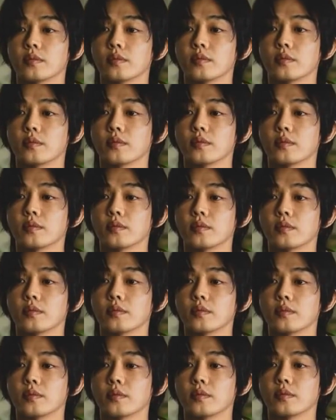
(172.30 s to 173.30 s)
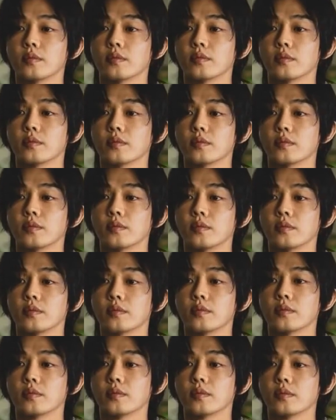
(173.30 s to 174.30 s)

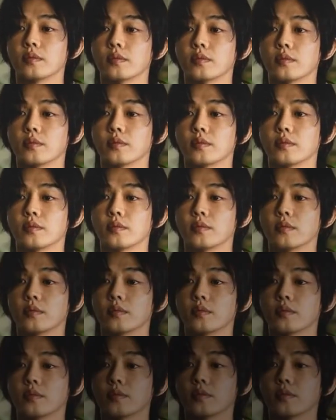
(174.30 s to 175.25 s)
(no one is talking)